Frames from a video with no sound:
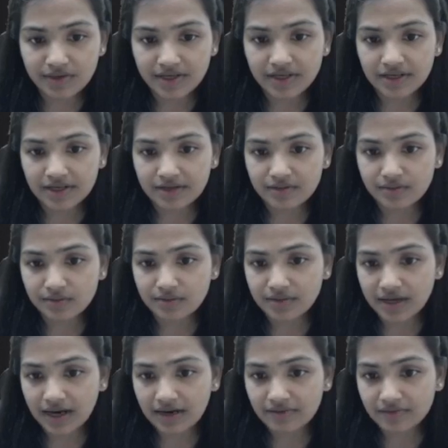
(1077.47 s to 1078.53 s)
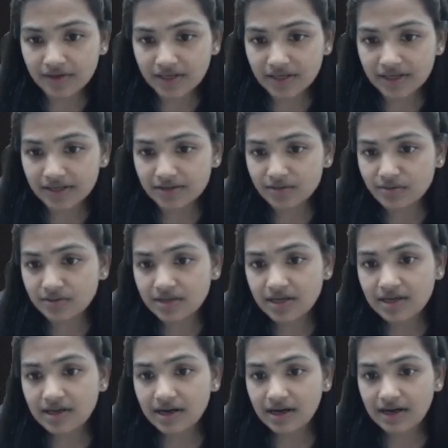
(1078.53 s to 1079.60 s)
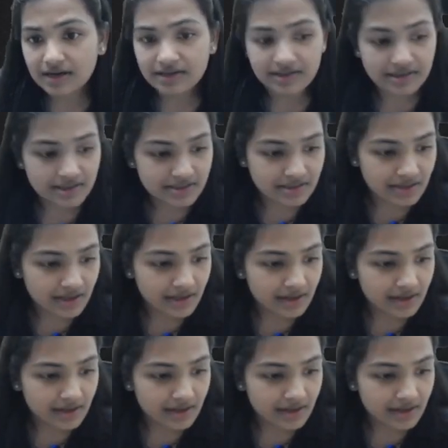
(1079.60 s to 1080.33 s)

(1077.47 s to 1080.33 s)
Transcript: electron and 1 electron, and this